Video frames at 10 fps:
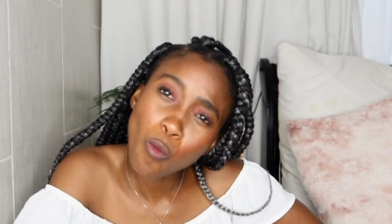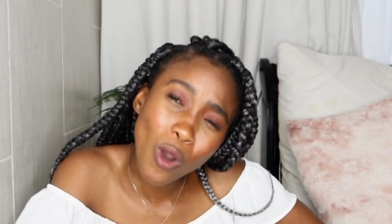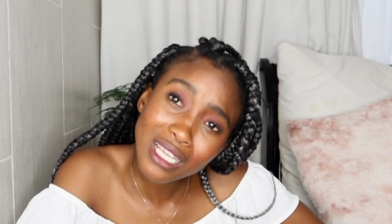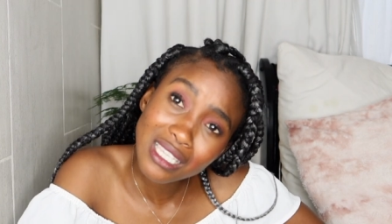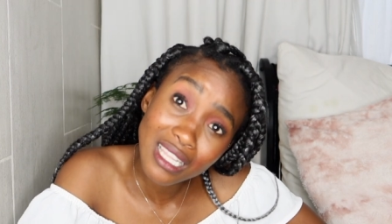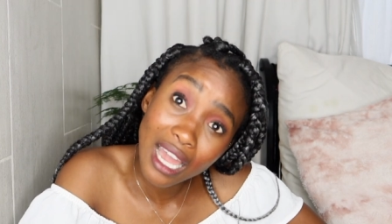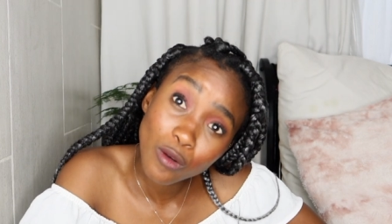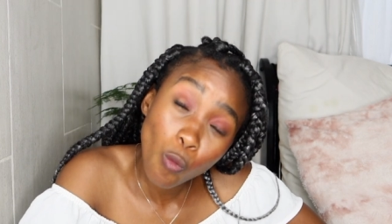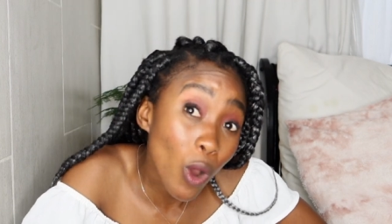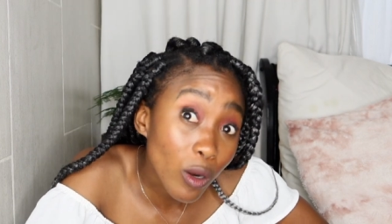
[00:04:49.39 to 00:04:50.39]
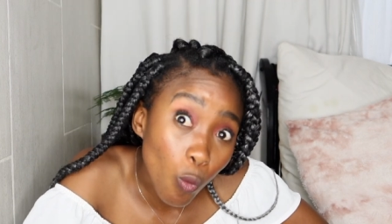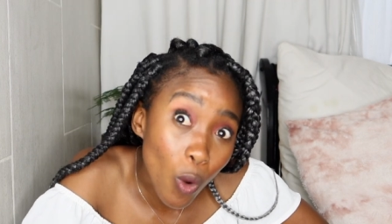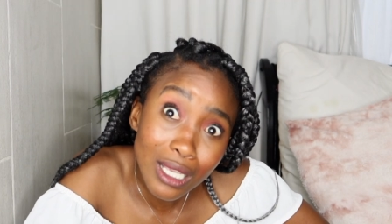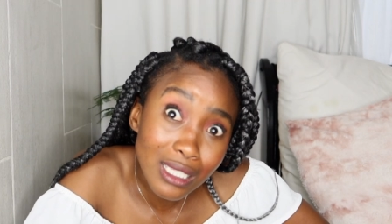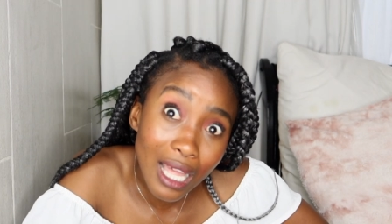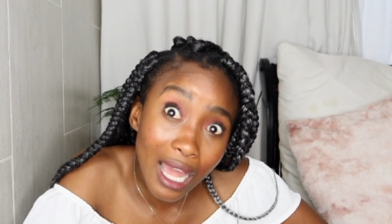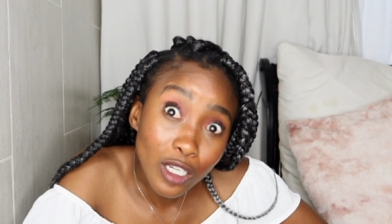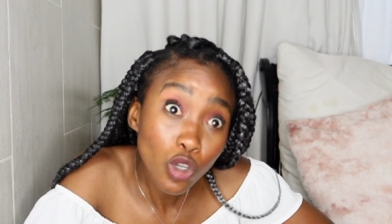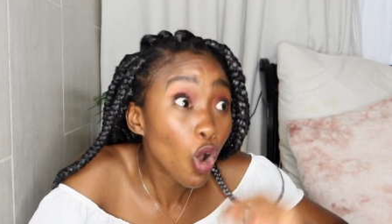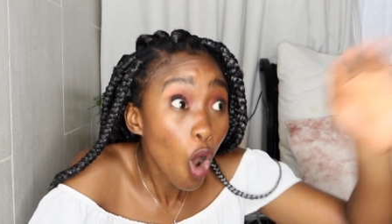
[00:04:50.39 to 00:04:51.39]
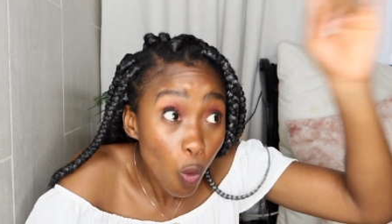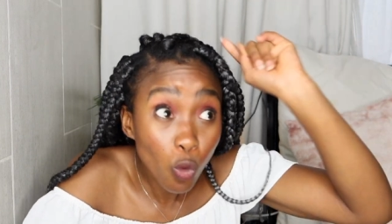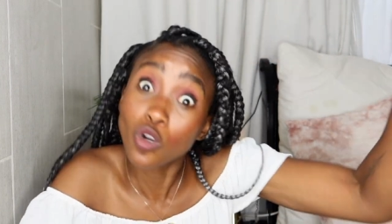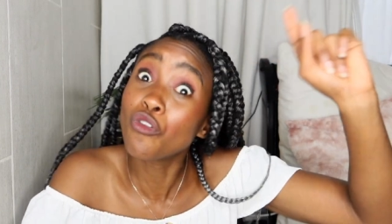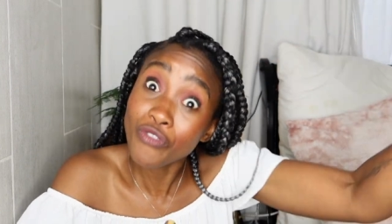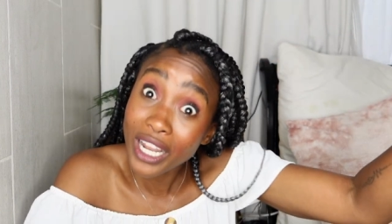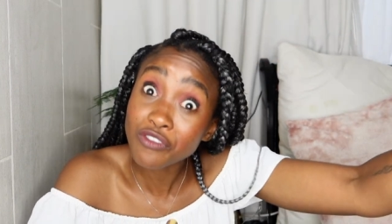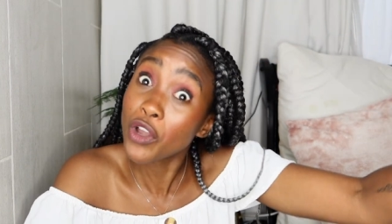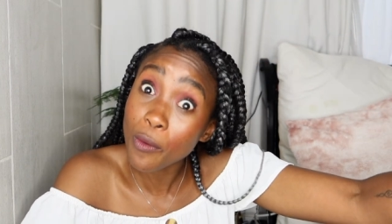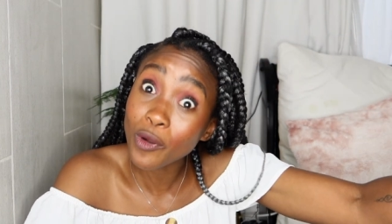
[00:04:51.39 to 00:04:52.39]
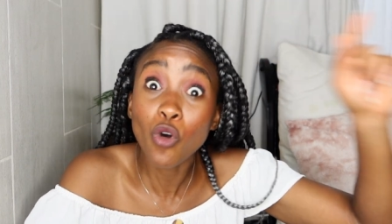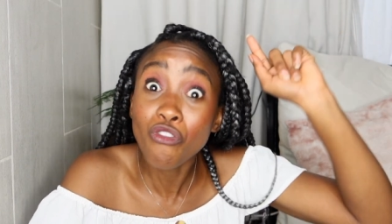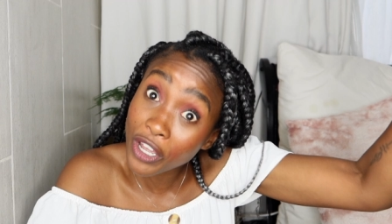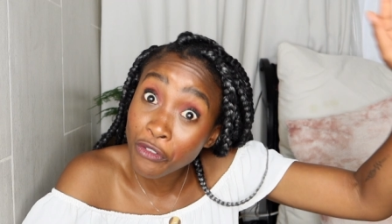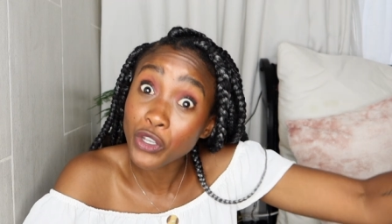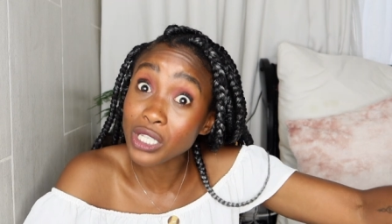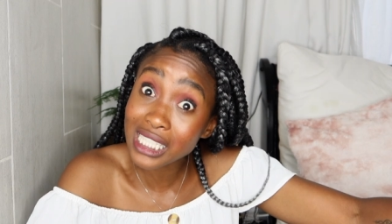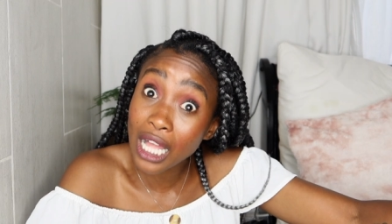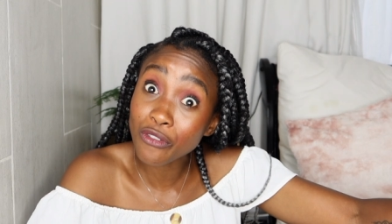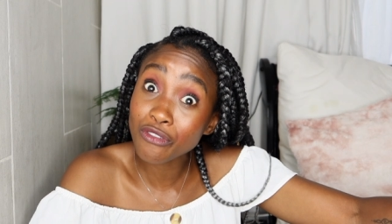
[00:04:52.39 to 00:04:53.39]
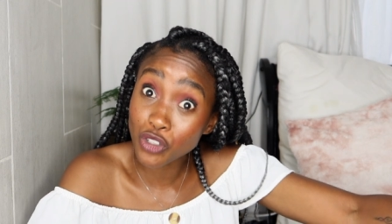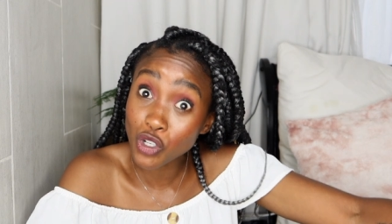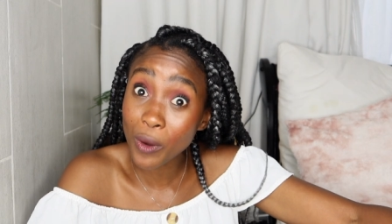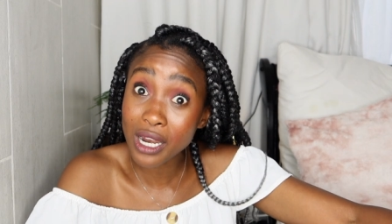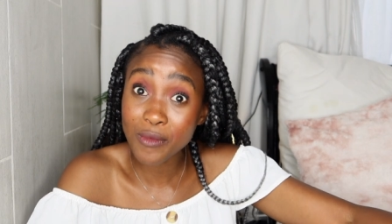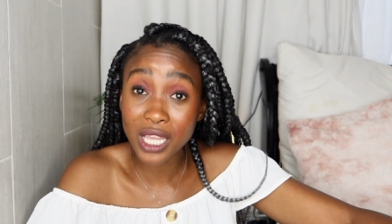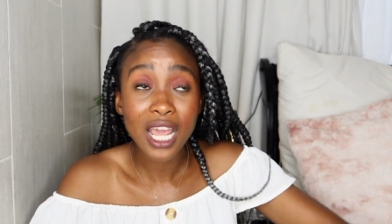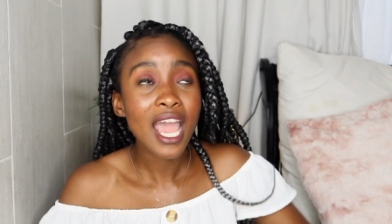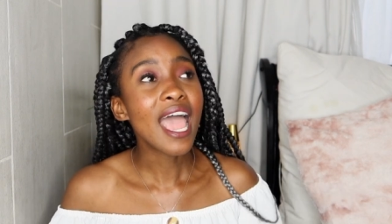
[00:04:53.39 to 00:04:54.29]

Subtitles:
What is that? What is that? Go fend for yourself. You know what I mean?